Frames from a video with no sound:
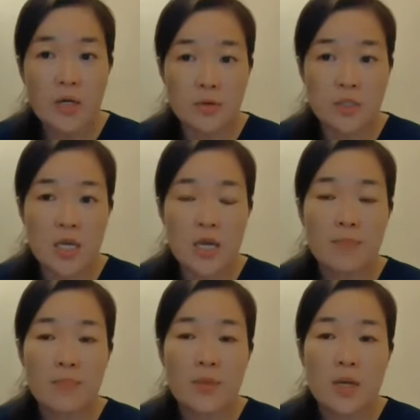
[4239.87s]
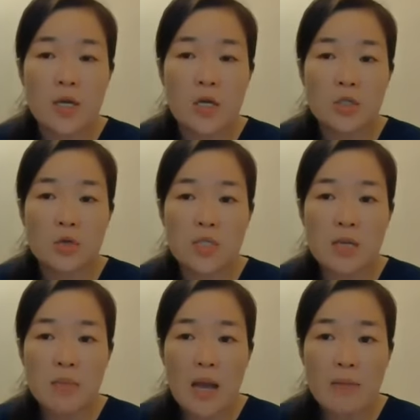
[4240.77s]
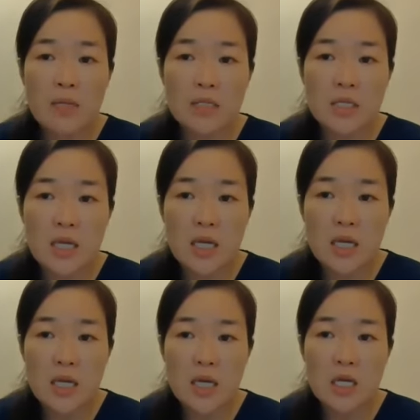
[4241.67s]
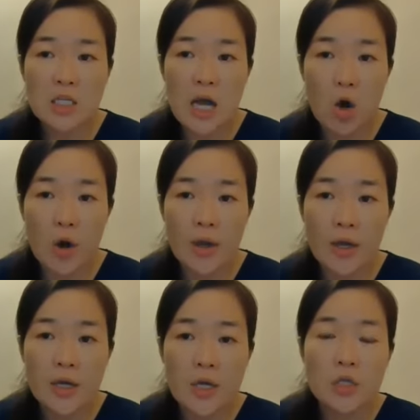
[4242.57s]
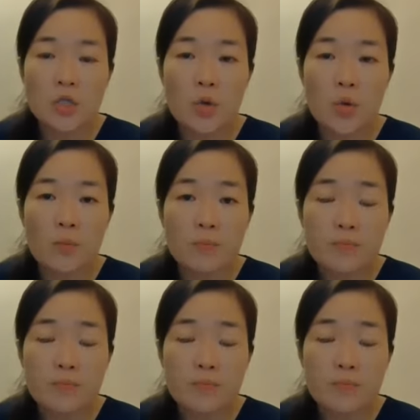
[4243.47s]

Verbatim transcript: You see, so same time he's taking inchi oil. So